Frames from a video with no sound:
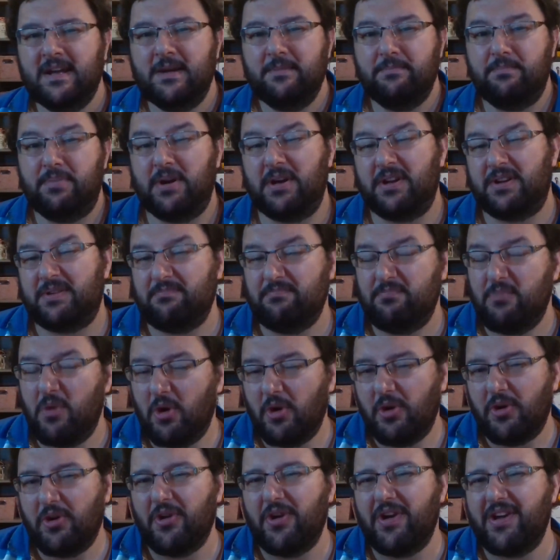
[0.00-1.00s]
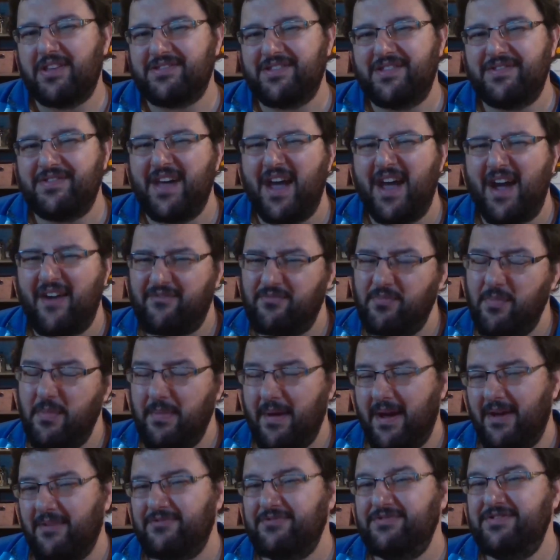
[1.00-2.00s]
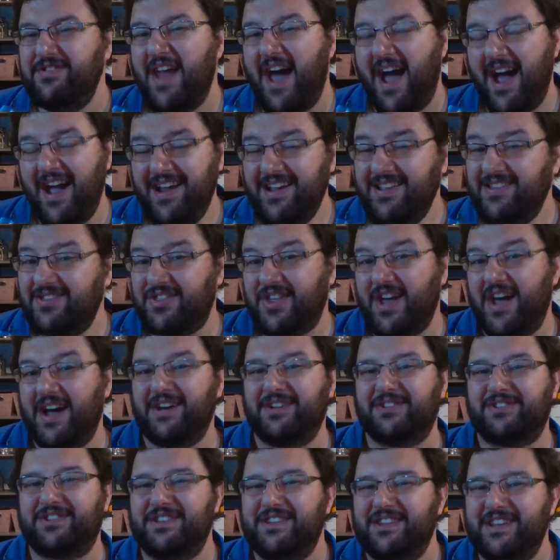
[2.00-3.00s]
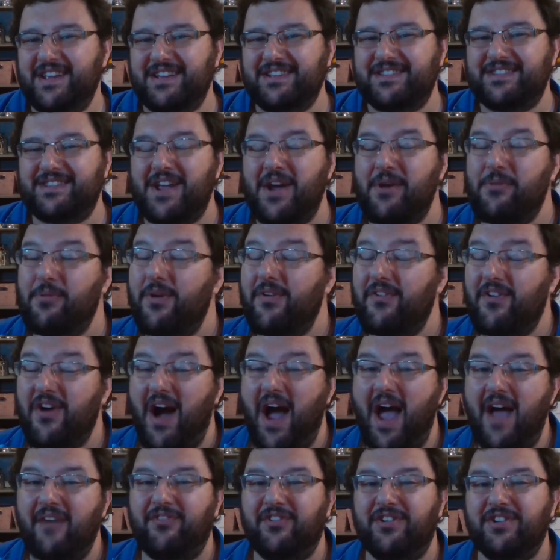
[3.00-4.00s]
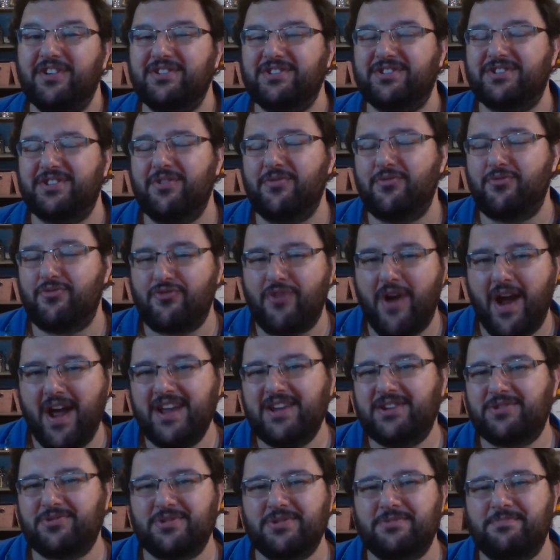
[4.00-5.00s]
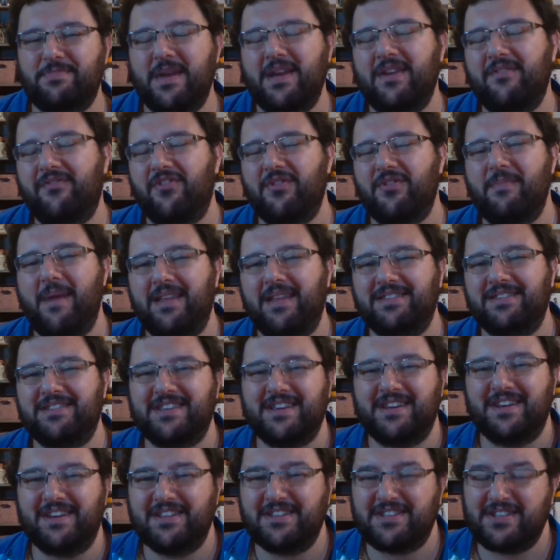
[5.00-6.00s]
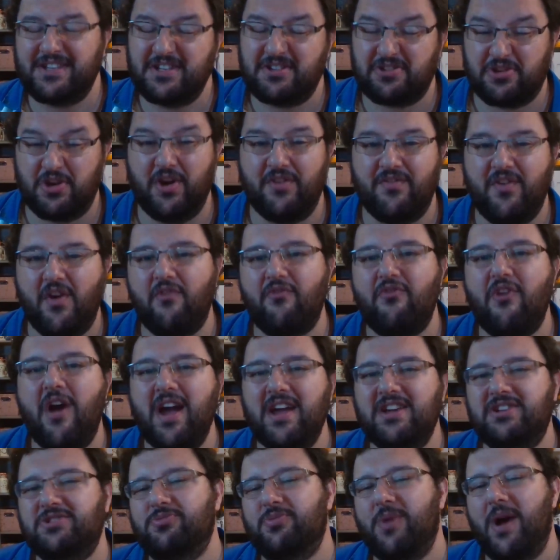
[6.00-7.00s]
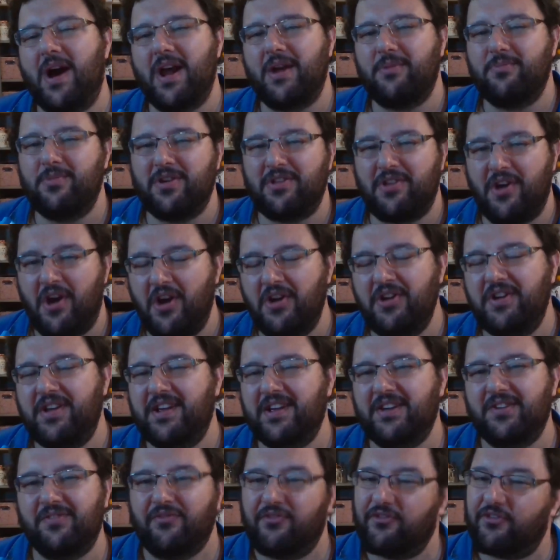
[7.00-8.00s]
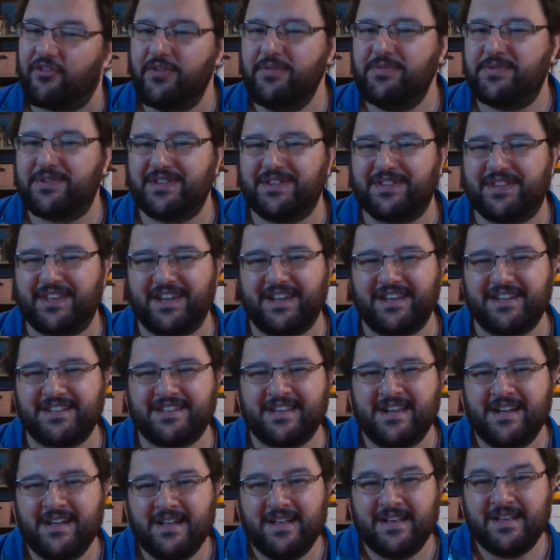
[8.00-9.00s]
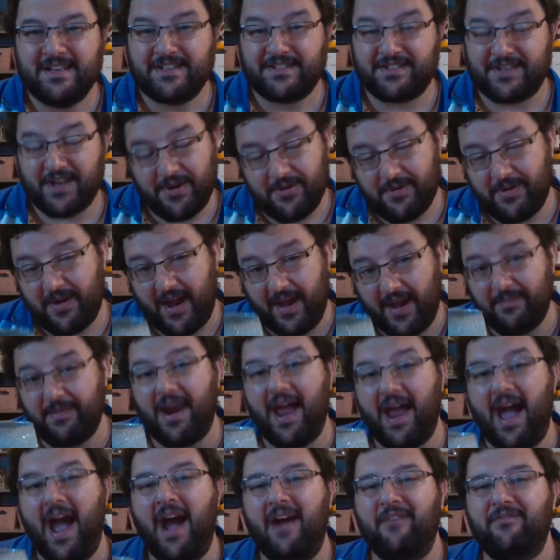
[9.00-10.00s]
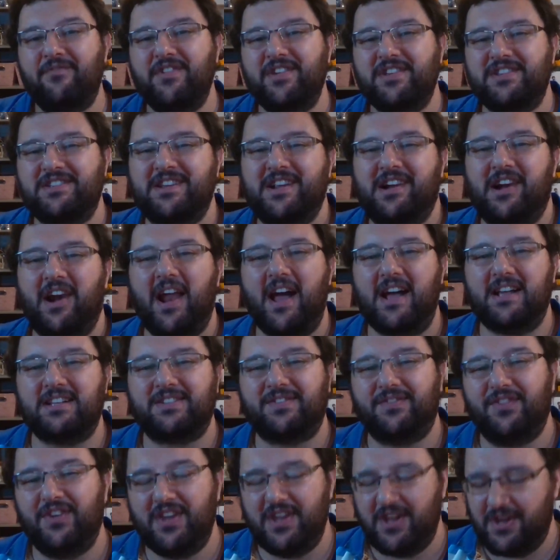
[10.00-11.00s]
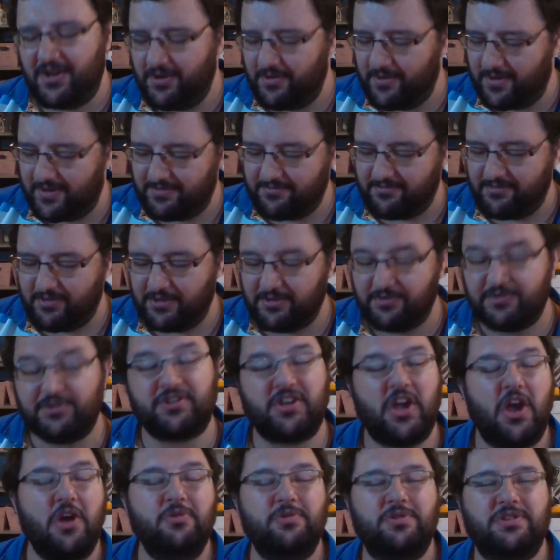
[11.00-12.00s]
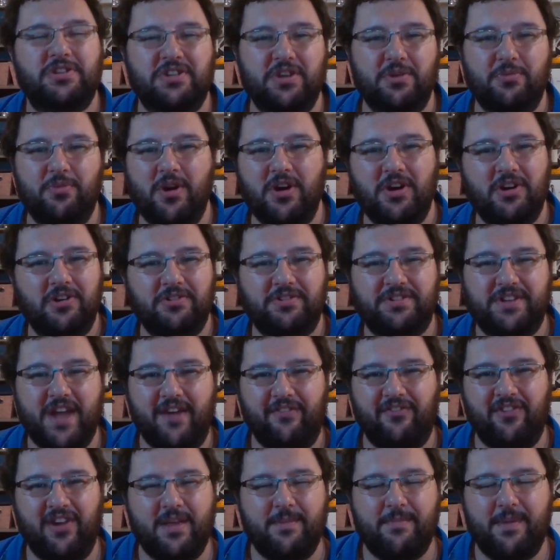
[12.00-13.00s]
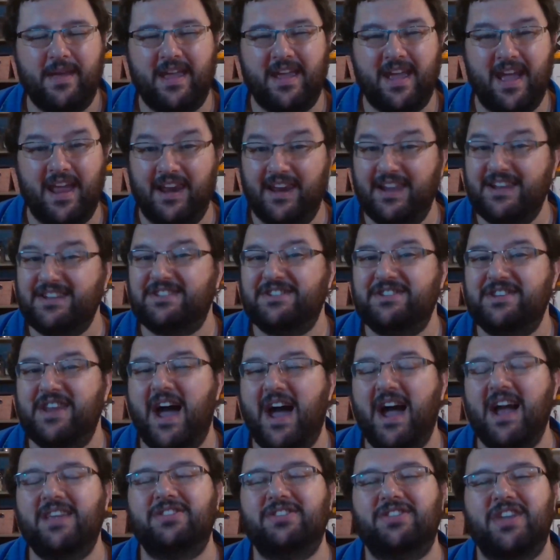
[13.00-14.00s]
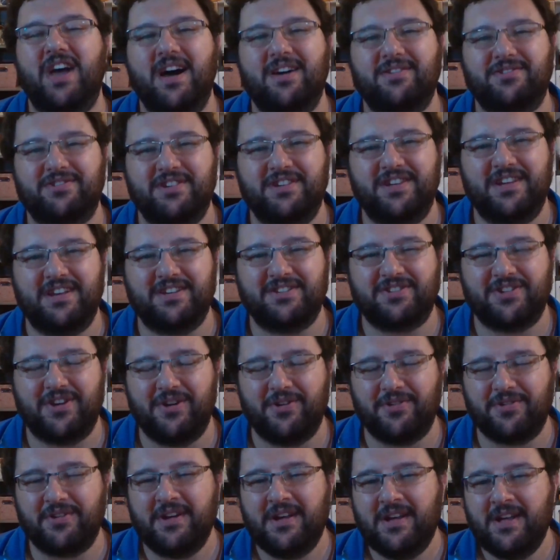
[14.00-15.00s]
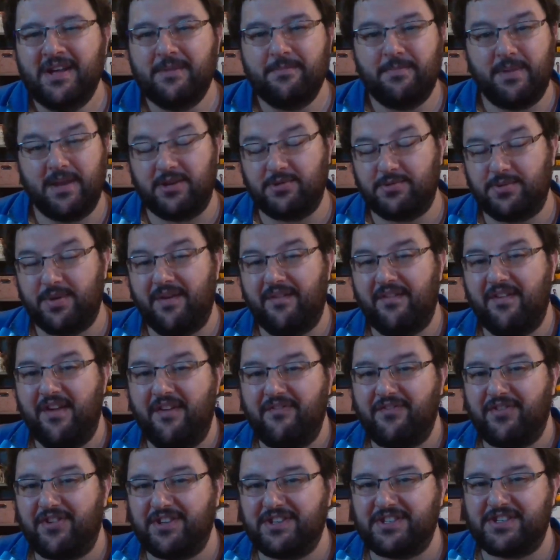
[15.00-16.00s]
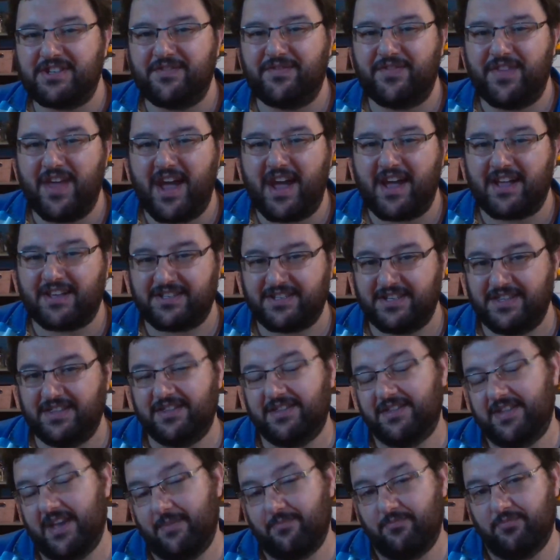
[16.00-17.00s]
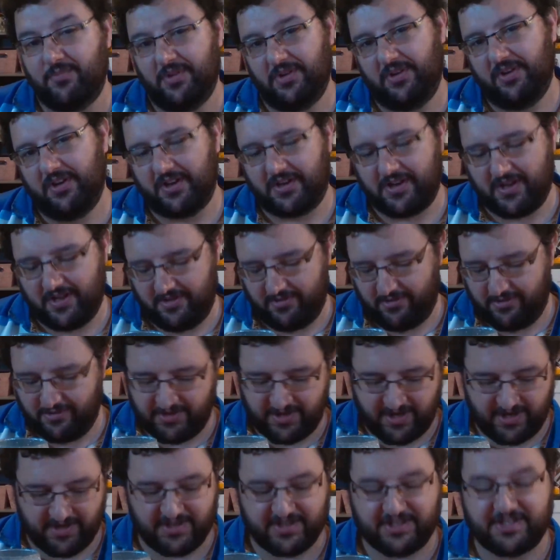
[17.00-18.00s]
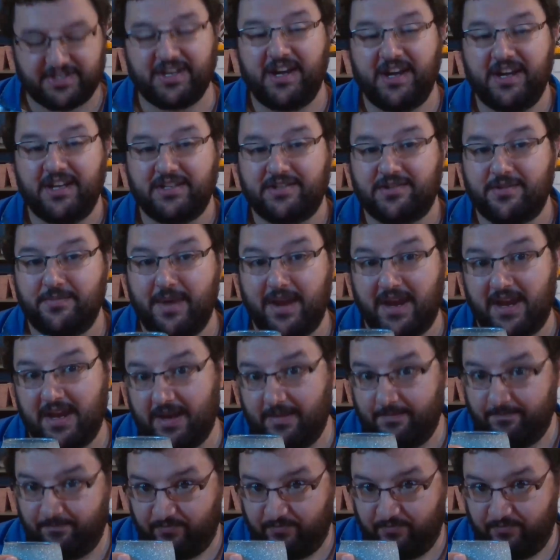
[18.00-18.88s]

But more annoying than that, from about 9,000 years ago, we've got evidence that rice was being fermented into sort of a rice wine with honey and fruit and things. So I'm going to have this glass for you and we'll toast the world definitely being at least 9,000 years old because we have evidence of that. And then we'll look at all the other science for making it